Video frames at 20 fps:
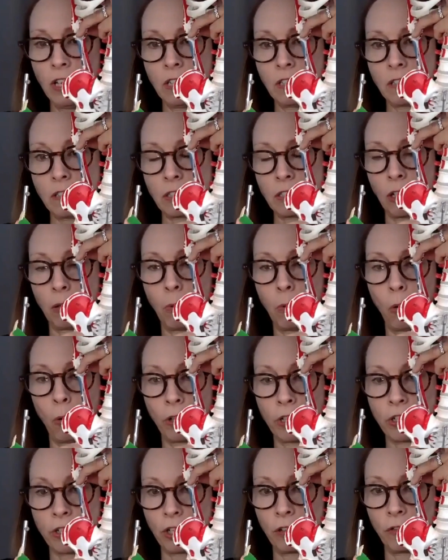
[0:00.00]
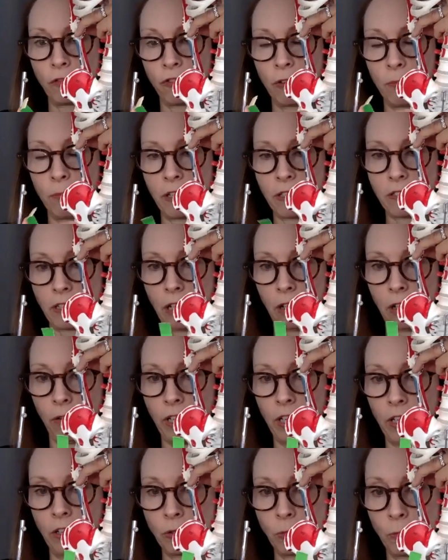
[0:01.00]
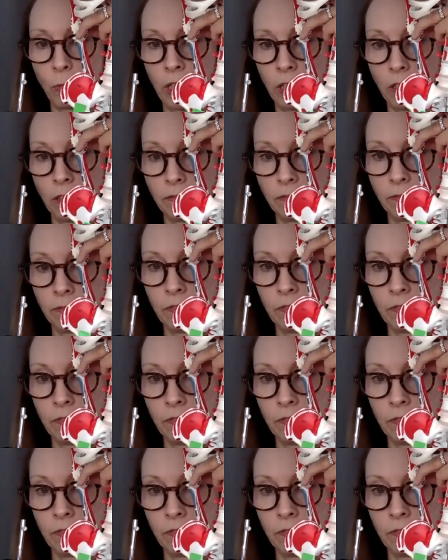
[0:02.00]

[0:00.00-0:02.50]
some origin from this area as well.